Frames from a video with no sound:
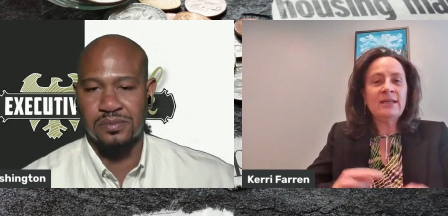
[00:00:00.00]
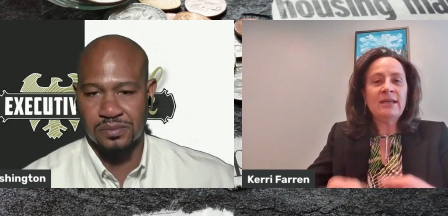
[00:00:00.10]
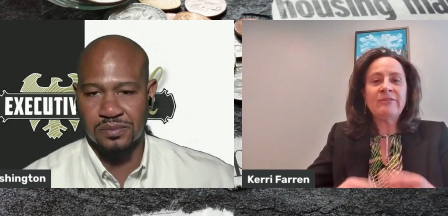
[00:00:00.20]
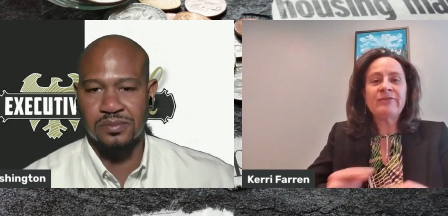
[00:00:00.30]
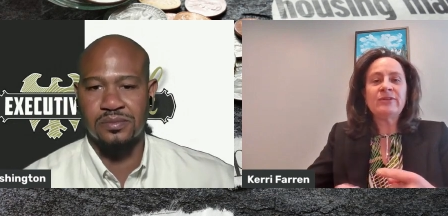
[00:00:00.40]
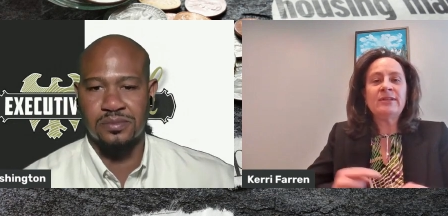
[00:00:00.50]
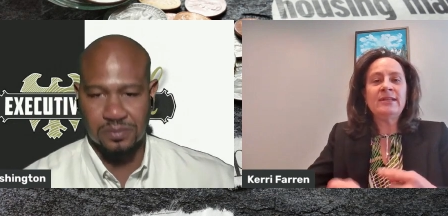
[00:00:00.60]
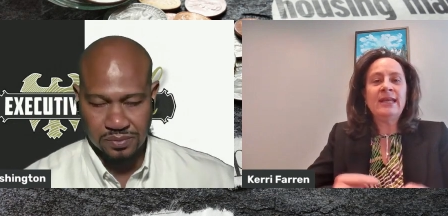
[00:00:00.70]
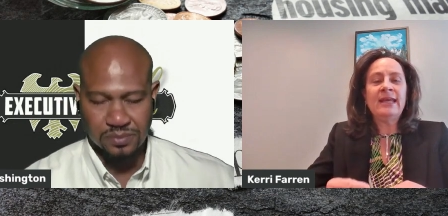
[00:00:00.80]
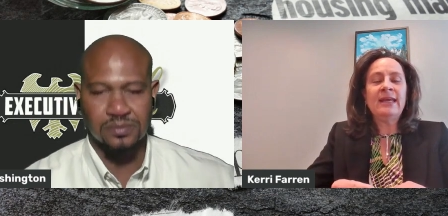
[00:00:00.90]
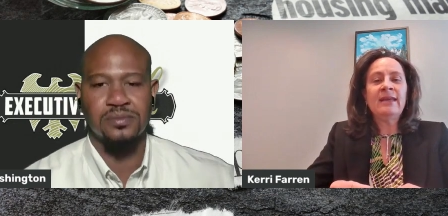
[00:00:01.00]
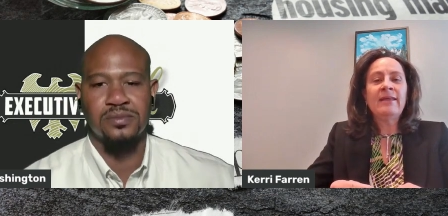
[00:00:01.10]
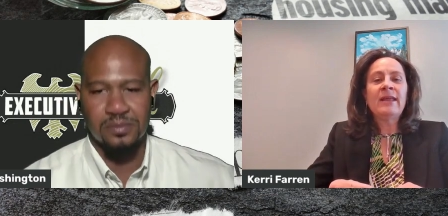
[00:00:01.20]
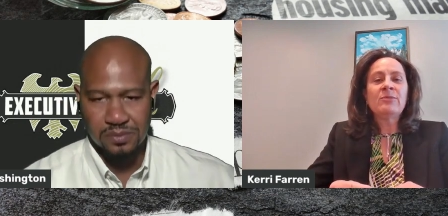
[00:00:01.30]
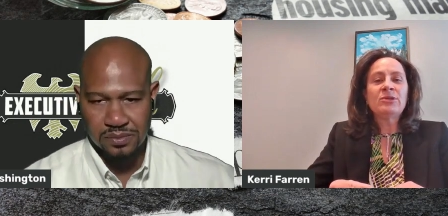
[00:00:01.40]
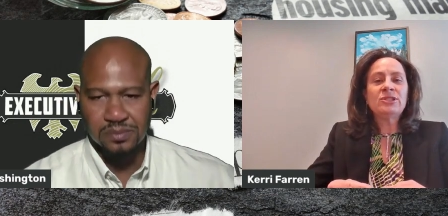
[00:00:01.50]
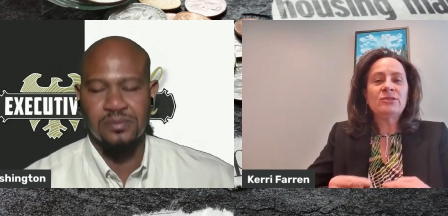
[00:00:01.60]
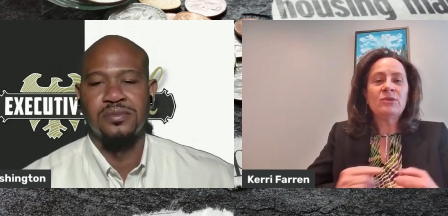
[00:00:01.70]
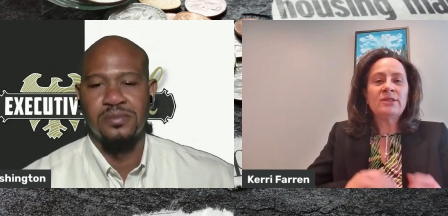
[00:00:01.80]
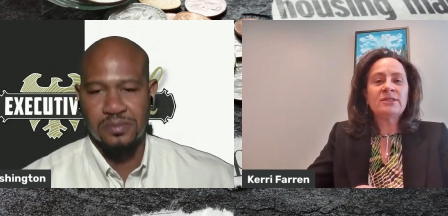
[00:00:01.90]
Speaker 1: enough for the day, but
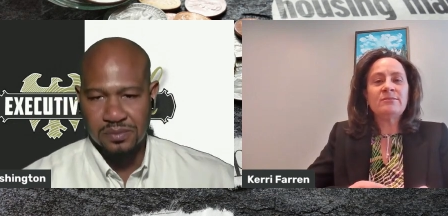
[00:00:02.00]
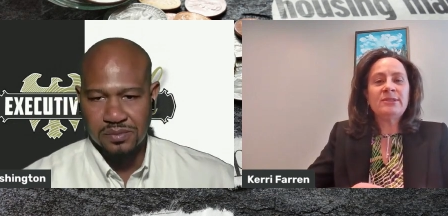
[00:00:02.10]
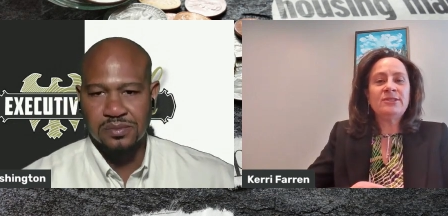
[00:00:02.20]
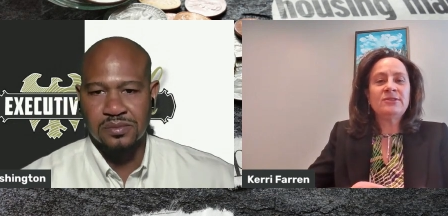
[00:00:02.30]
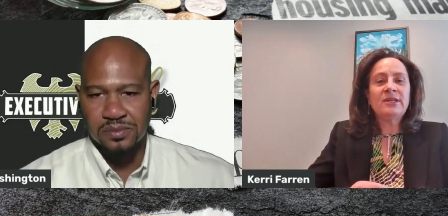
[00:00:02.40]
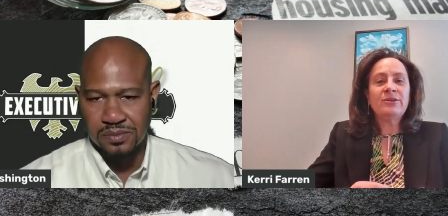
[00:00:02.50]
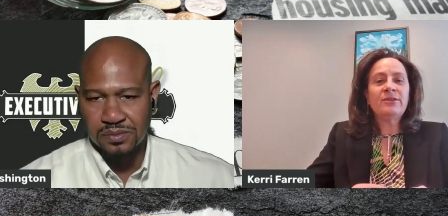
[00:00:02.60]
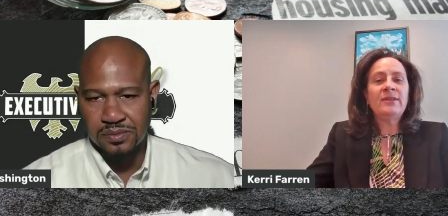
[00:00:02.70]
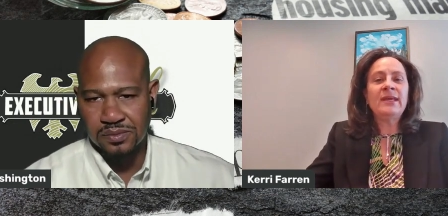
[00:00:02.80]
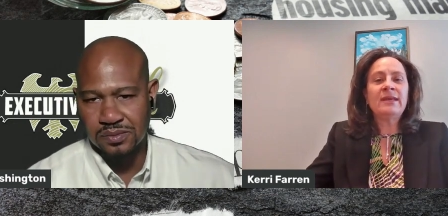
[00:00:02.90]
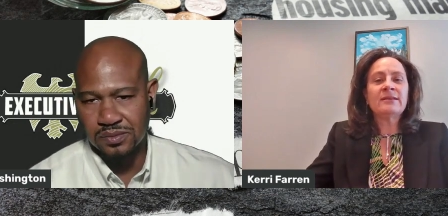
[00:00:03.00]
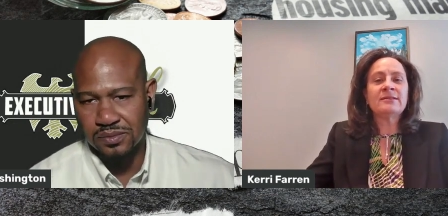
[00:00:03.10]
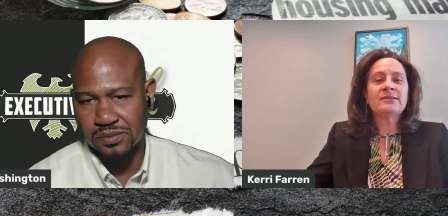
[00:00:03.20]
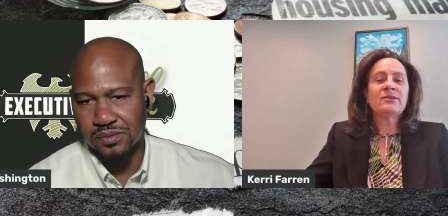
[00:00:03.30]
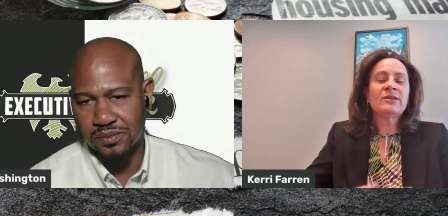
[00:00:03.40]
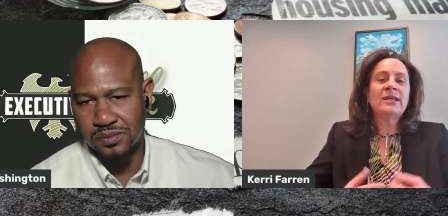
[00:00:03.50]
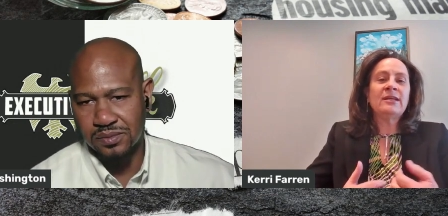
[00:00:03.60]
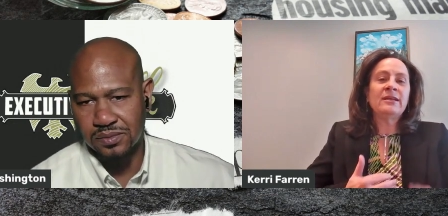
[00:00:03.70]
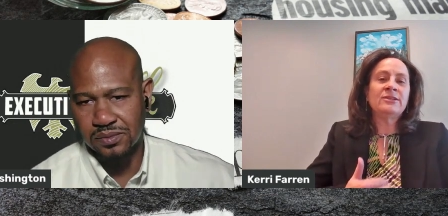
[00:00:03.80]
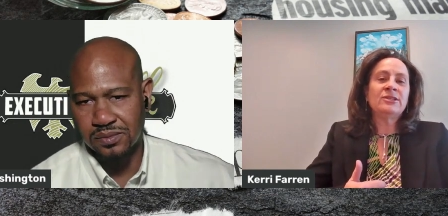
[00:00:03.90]
she wants to be doing other things,
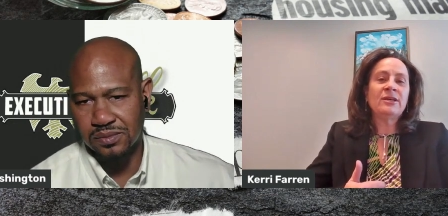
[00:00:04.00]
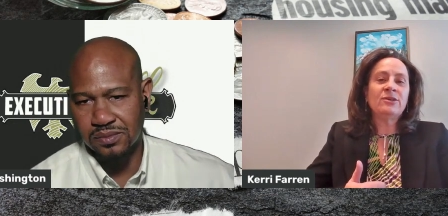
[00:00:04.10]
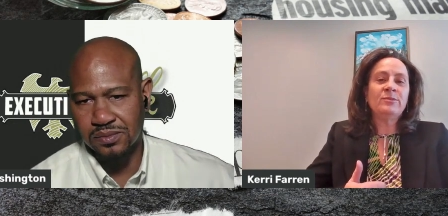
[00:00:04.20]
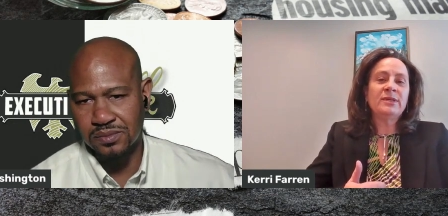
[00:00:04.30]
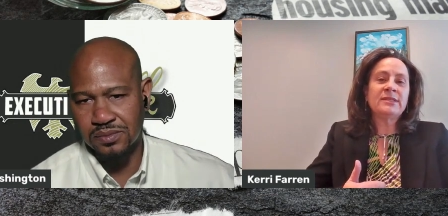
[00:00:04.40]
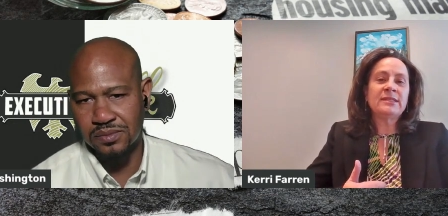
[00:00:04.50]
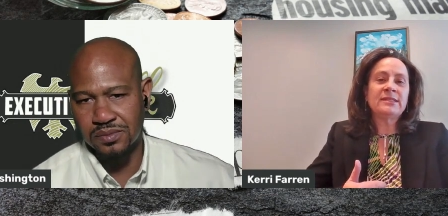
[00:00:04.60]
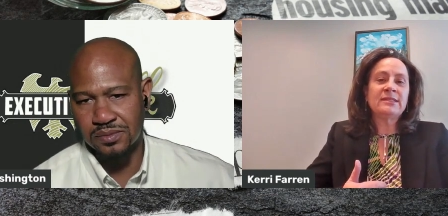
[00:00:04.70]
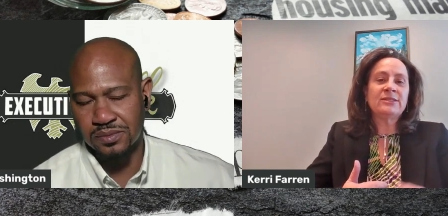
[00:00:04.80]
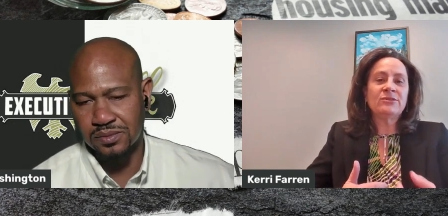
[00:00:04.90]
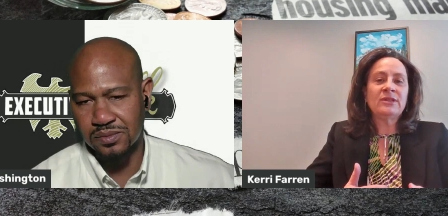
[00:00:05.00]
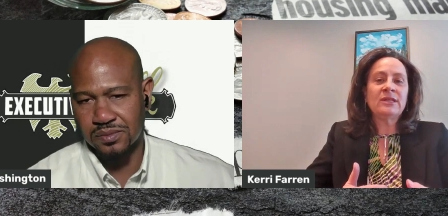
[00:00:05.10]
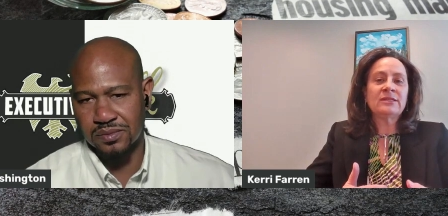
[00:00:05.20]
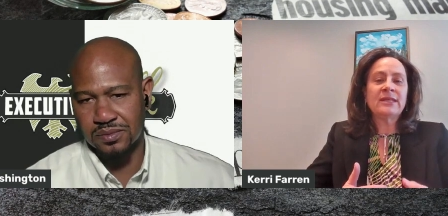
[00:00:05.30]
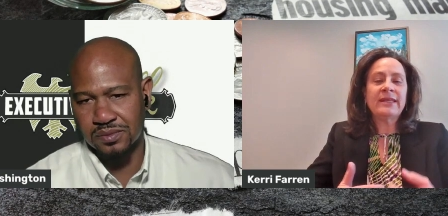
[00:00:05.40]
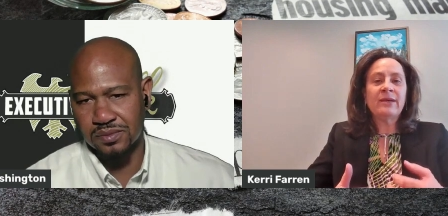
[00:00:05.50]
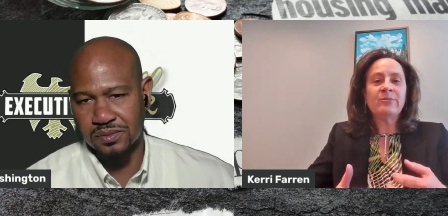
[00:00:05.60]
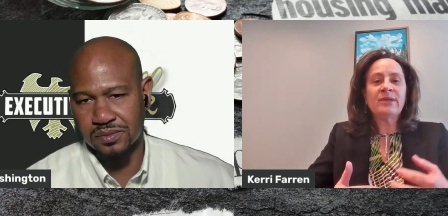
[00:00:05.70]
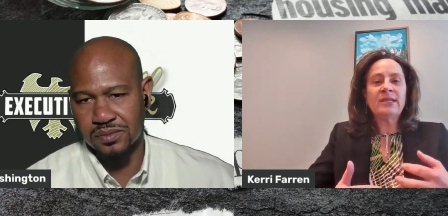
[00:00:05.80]
getting into other businesses, doing things like that.